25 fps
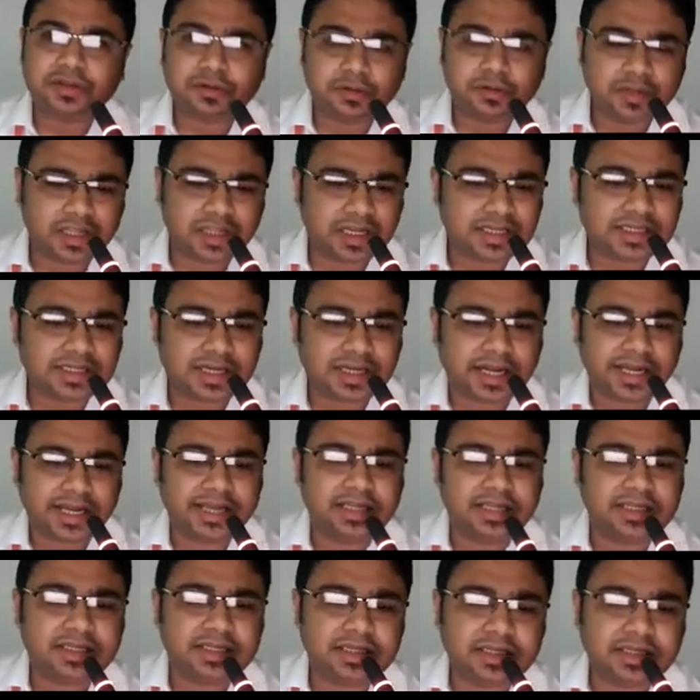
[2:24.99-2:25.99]
through these
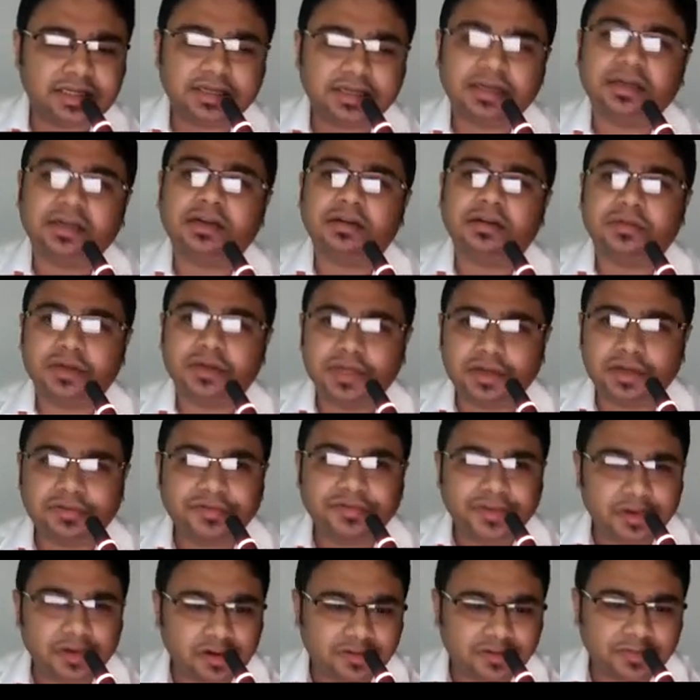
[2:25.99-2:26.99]
slides in
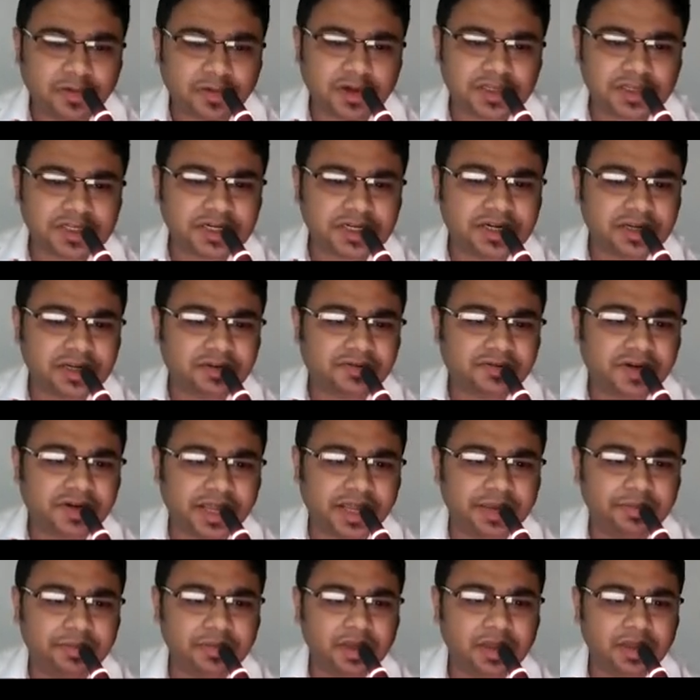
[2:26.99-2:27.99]
view of paucity of
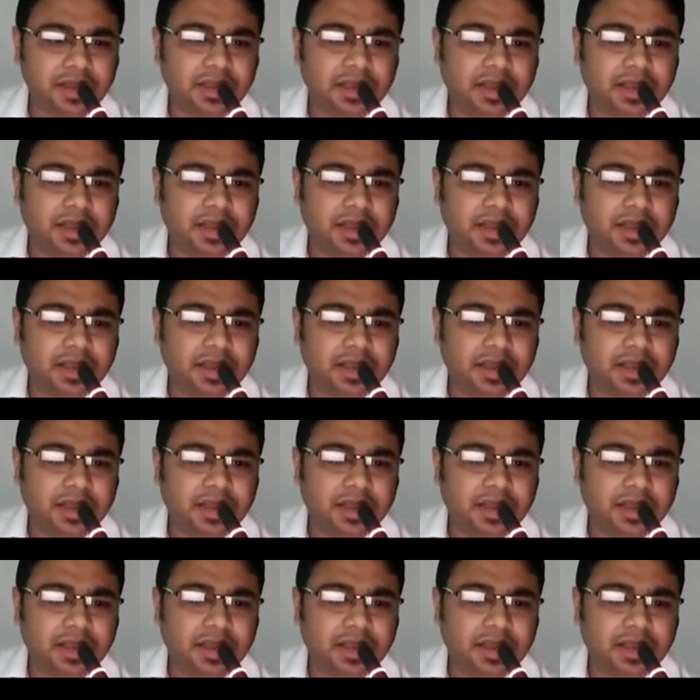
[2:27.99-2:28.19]
time.